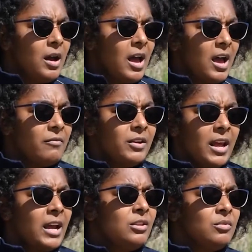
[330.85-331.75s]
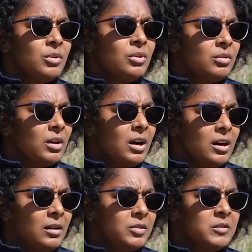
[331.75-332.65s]
have an annual
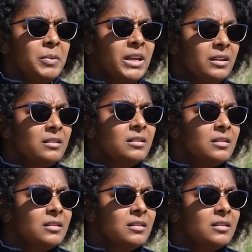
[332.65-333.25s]
uh, spend.